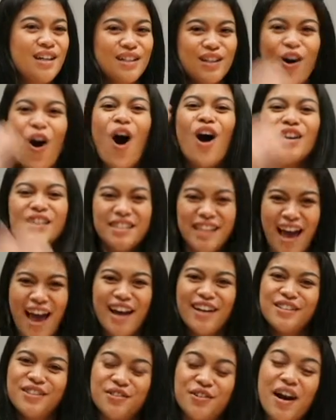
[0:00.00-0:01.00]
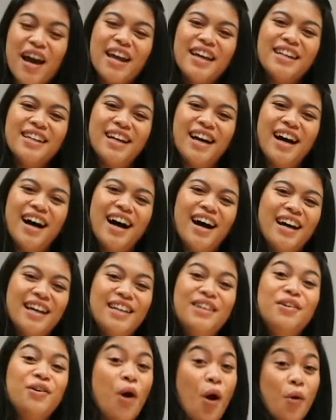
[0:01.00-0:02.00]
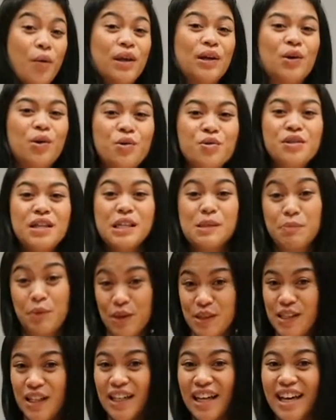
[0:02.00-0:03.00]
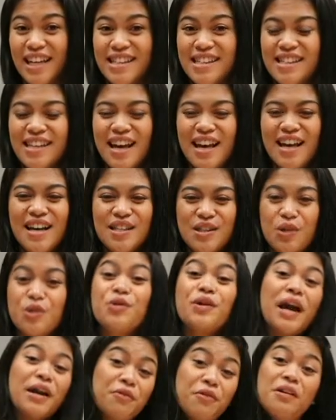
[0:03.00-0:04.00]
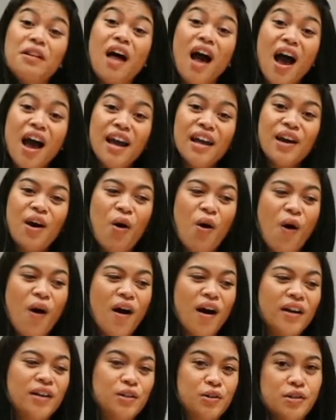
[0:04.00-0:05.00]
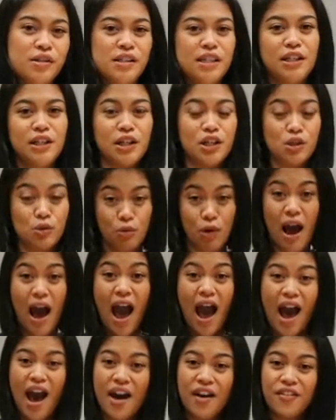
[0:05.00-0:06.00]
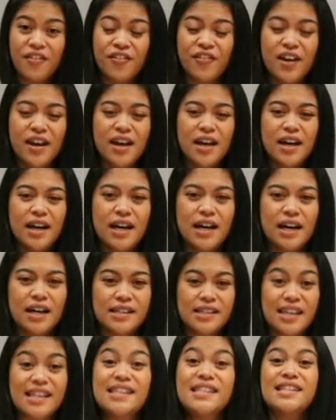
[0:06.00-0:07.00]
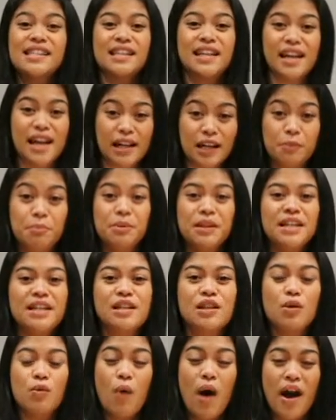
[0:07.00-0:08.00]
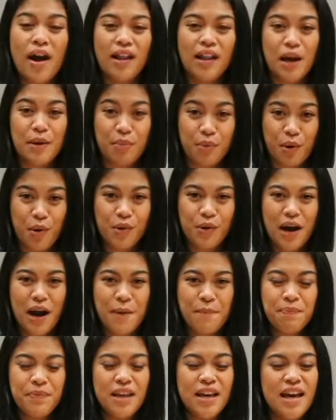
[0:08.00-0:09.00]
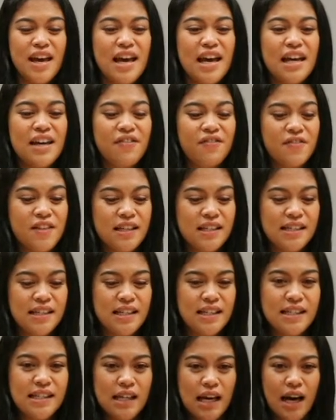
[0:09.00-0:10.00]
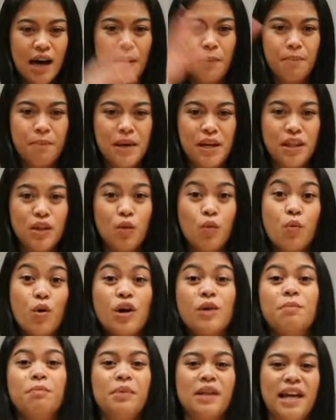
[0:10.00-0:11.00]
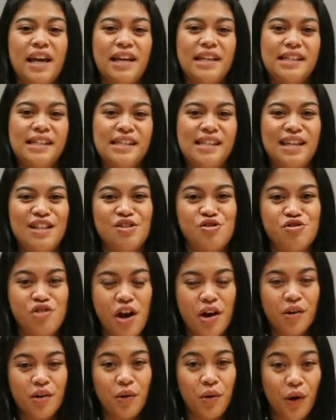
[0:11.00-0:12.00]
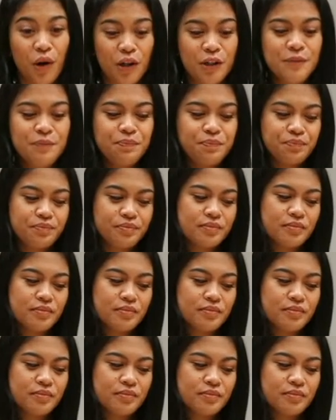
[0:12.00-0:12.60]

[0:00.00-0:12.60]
contact, right, in knowing who this person is. So you can rely on your seniors who have succeeded and completed the YLI program. If this is in the workplace in general,